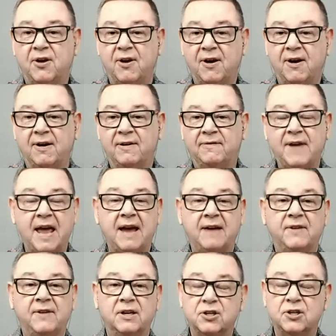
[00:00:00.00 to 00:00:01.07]
of
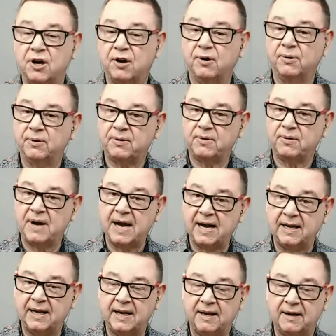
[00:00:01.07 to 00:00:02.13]
having Cheryl
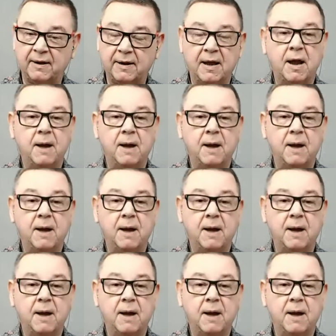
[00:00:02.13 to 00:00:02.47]
Cran here,